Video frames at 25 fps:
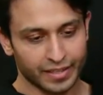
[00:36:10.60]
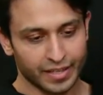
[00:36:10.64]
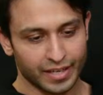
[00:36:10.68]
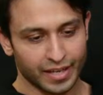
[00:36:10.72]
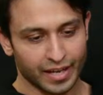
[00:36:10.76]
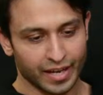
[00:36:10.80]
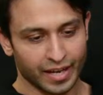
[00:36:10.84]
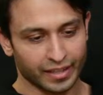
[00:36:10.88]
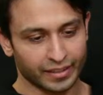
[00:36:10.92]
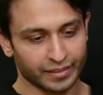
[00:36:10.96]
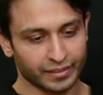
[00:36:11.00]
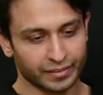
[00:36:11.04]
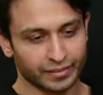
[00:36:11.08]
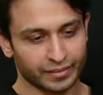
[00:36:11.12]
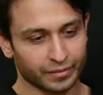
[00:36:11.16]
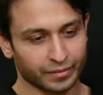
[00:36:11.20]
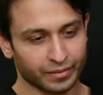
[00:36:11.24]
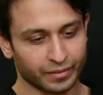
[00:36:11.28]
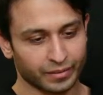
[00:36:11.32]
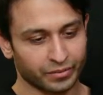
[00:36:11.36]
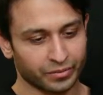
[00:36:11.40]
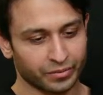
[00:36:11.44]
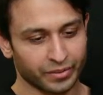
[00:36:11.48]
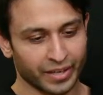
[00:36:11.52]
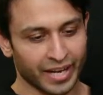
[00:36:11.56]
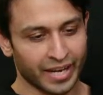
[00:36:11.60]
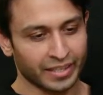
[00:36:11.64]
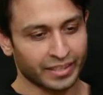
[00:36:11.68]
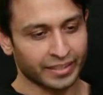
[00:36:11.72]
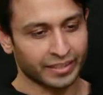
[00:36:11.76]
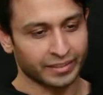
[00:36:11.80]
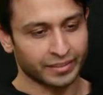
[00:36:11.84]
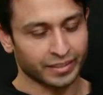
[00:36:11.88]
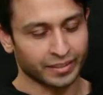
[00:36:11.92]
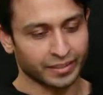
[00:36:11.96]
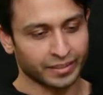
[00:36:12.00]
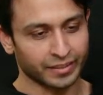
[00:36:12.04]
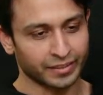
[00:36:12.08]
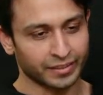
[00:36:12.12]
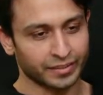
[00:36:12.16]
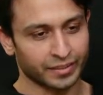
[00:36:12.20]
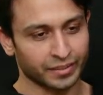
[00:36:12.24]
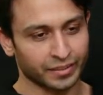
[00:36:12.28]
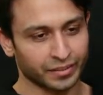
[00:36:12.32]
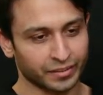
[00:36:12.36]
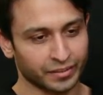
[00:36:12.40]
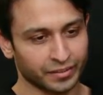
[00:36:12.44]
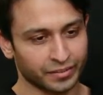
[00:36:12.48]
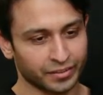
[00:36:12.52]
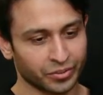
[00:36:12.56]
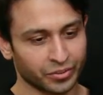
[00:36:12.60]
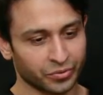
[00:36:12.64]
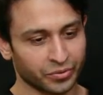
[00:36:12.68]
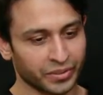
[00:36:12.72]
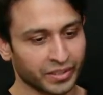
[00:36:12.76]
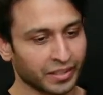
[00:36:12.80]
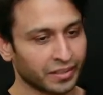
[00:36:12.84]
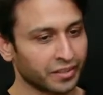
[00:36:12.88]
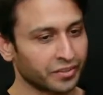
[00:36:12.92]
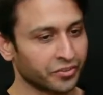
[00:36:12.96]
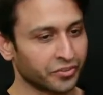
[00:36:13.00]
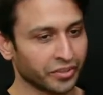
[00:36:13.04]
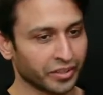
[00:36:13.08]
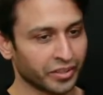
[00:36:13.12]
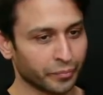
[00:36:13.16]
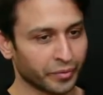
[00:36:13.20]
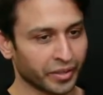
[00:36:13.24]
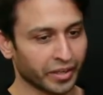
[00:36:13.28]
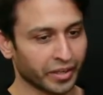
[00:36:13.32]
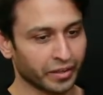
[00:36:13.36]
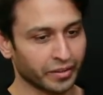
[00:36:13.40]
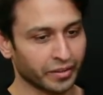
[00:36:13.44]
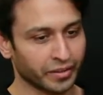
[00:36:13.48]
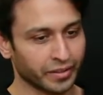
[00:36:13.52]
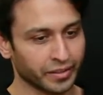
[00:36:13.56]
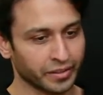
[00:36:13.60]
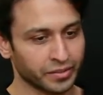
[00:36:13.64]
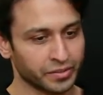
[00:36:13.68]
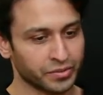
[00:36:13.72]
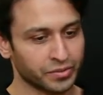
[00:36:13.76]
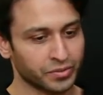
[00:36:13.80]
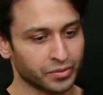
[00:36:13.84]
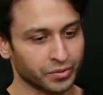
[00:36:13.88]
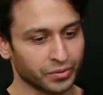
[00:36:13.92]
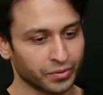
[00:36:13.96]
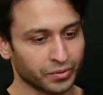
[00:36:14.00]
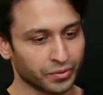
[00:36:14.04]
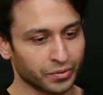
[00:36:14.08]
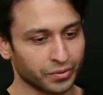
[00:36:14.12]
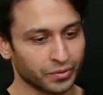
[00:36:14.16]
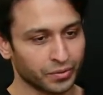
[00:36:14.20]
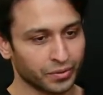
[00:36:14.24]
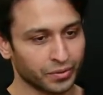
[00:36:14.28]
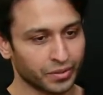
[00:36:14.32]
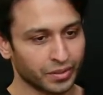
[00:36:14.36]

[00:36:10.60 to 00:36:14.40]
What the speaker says: And really, the real dream here is to